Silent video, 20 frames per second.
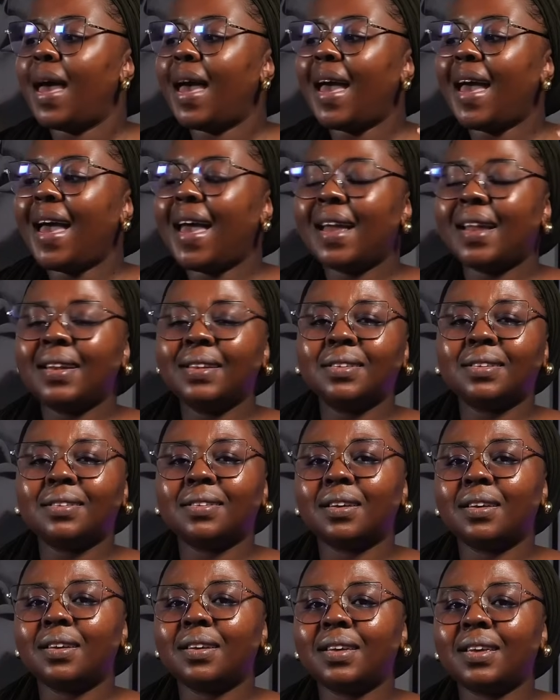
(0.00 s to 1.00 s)
And
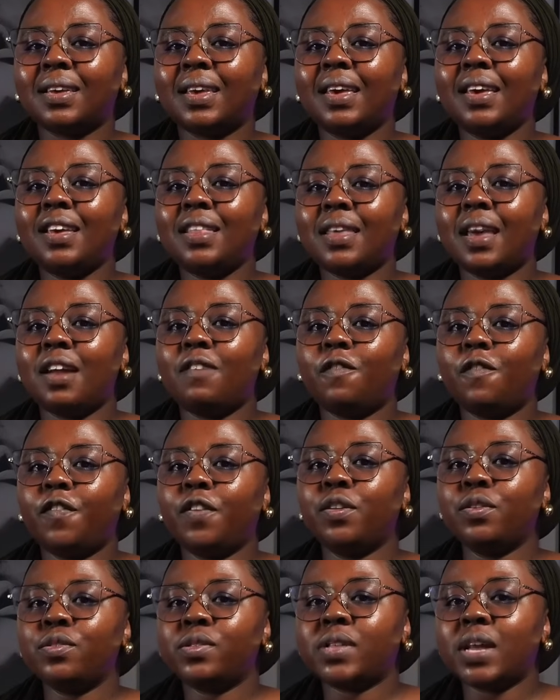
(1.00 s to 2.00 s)
he then
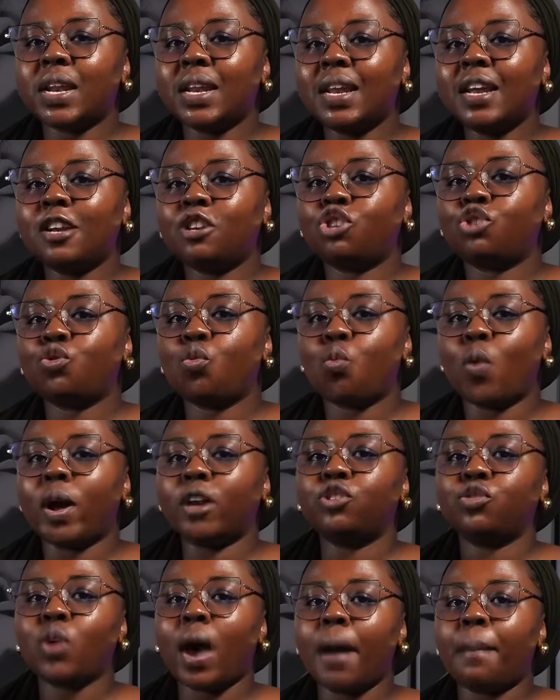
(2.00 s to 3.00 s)
feels the need to
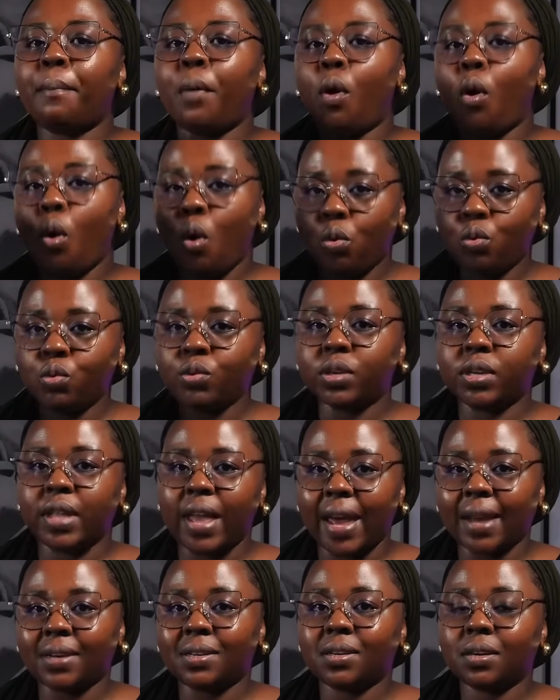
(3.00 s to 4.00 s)
want to uphold
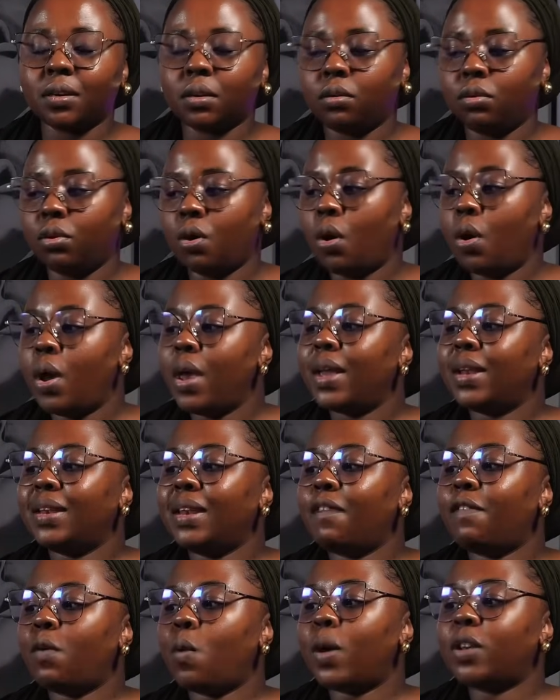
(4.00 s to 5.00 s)
that,
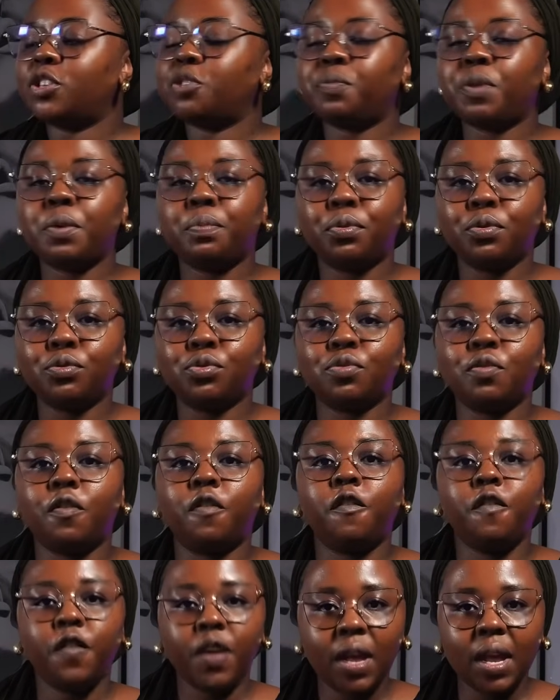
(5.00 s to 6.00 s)
never wants people to
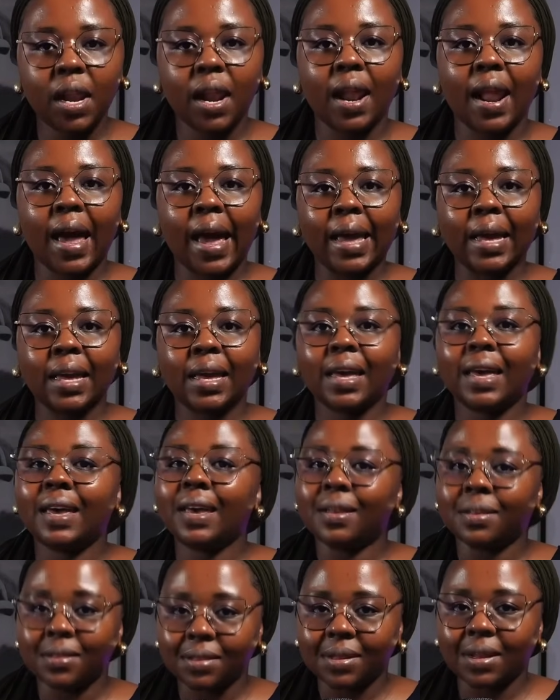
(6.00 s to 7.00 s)
feel like he
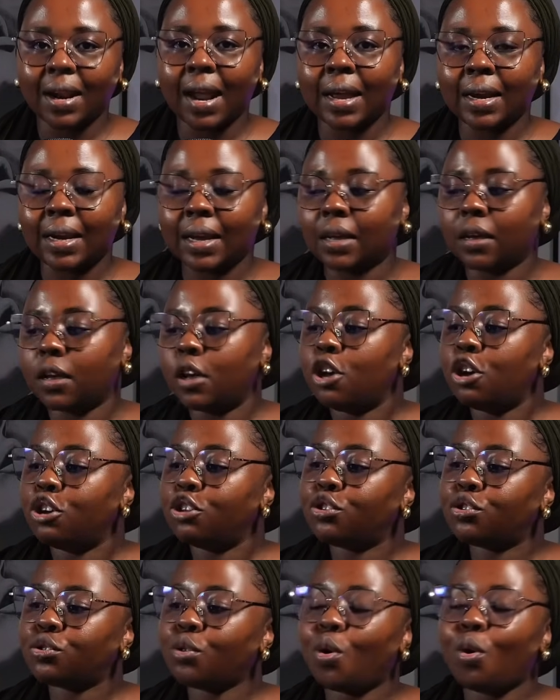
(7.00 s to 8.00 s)
is struggling.
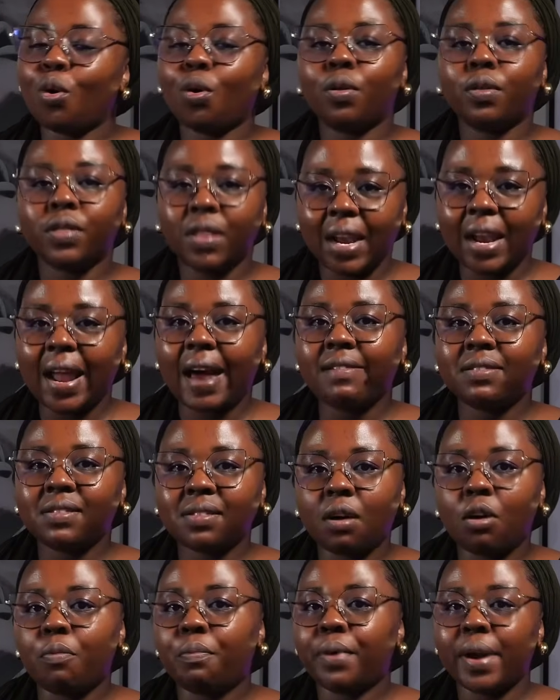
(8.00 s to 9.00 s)
So the
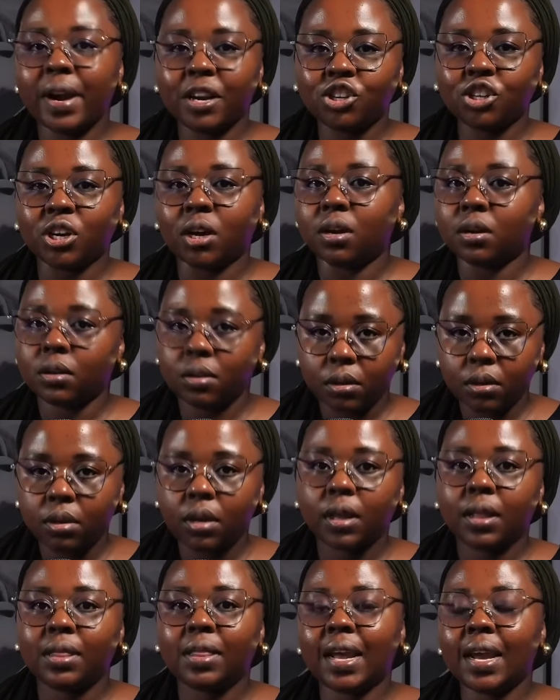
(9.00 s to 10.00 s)
lifestyle pressure
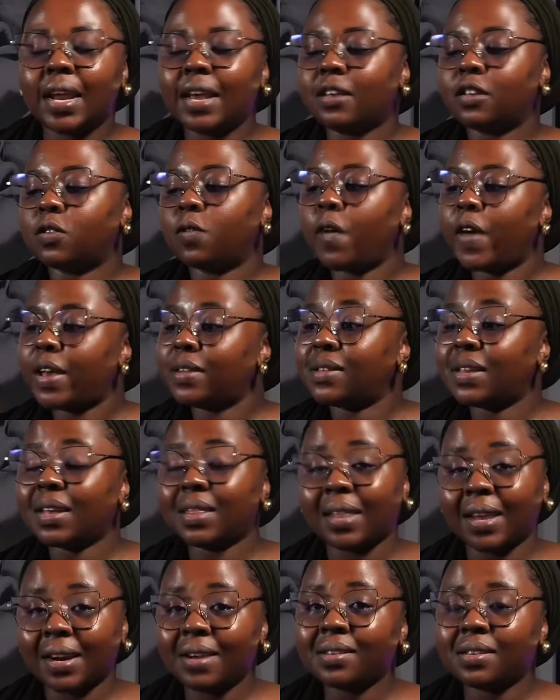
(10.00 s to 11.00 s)
that he's facing,
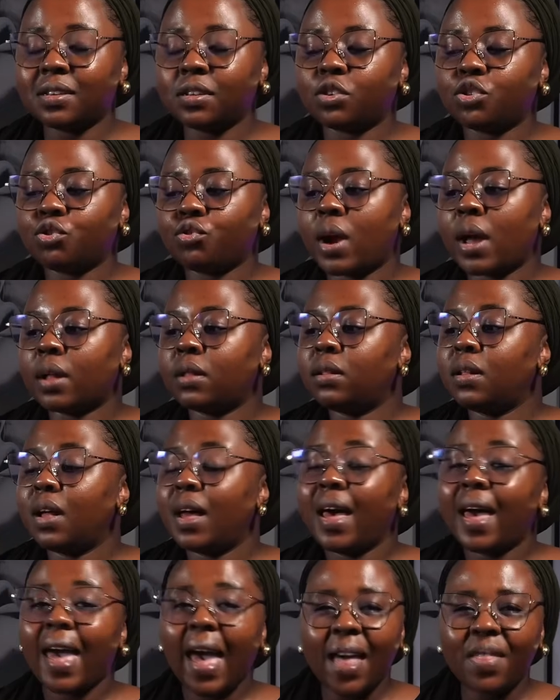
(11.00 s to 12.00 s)
that is his struggle.
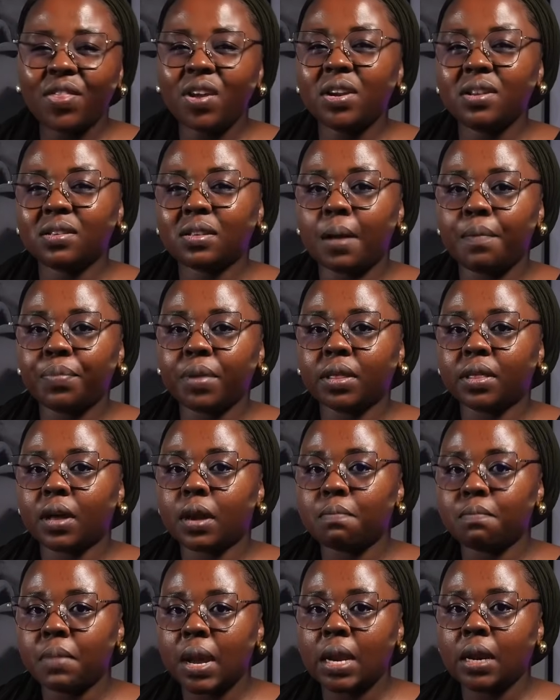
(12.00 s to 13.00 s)
And that is something
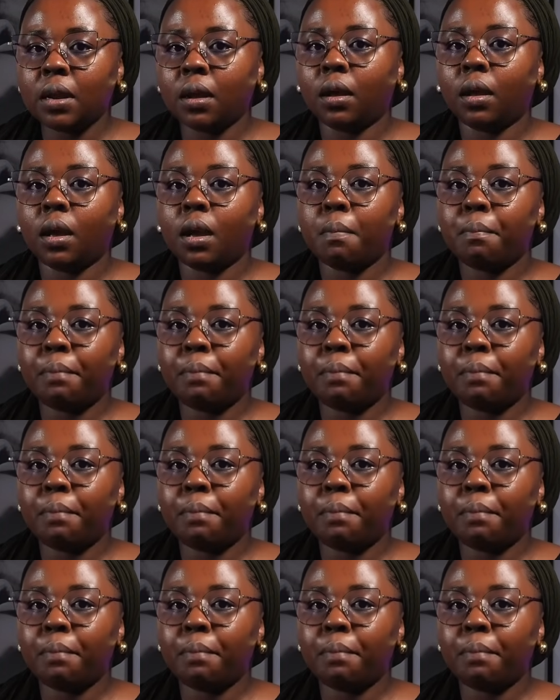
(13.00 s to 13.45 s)
that many